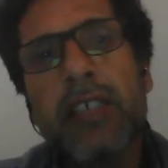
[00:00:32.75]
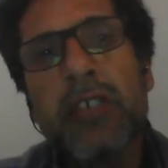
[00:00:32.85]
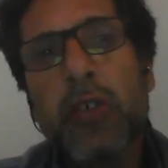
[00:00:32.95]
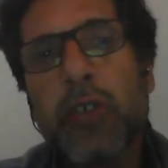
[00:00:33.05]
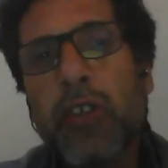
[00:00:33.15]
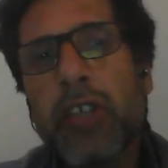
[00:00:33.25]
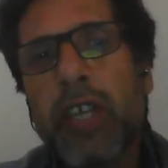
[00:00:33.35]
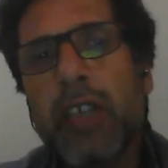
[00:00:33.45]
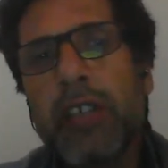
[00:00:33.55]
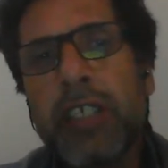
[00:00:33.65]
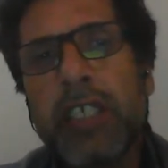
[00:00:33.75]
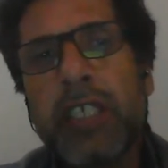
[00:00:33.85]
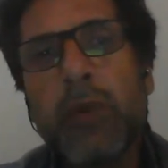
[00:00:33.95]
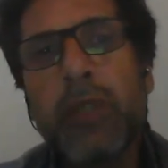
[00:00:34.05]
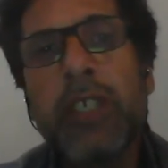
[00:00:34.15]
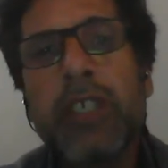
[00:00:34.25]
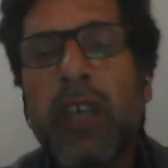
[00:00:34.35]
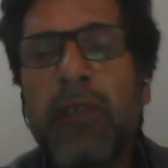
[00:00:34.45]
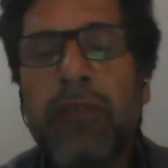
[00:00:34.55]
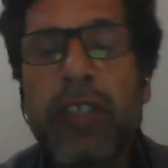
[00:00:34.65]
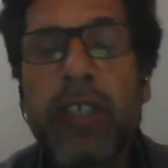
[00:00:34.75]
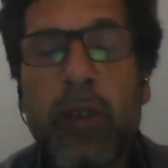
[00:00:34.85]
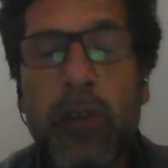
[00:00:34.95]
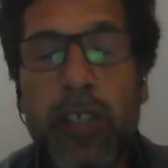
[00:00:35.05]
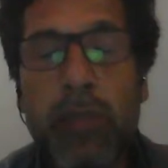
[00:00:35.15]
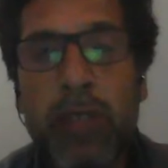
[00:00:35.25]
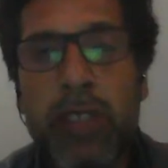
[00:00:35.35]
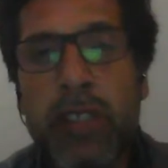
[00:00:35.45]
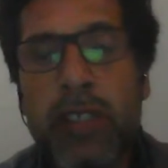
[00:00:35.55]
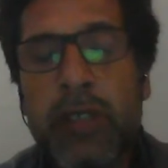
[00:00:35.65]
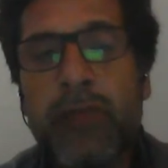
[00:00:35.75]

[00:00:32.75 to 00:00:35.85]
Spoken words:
the social reality during and after the colonial period.